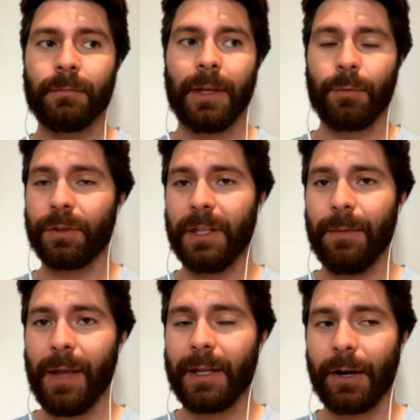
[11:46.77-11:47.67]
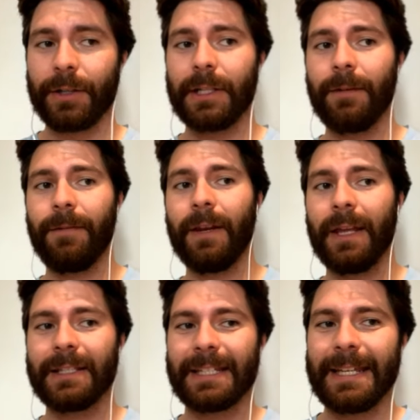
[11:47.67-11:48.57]
And with eBay Guaranteed Fit,
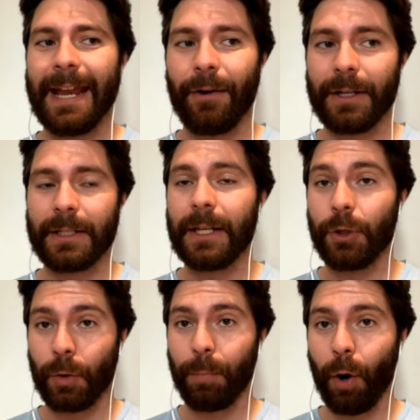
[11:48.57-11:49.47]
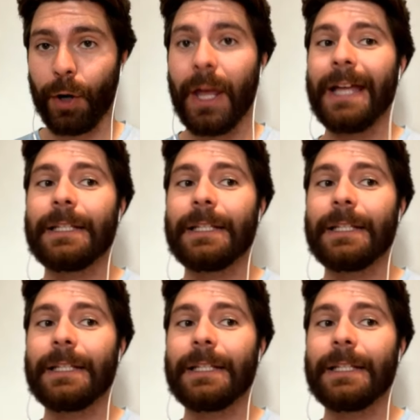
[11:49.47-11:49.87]
it's guaranteed your part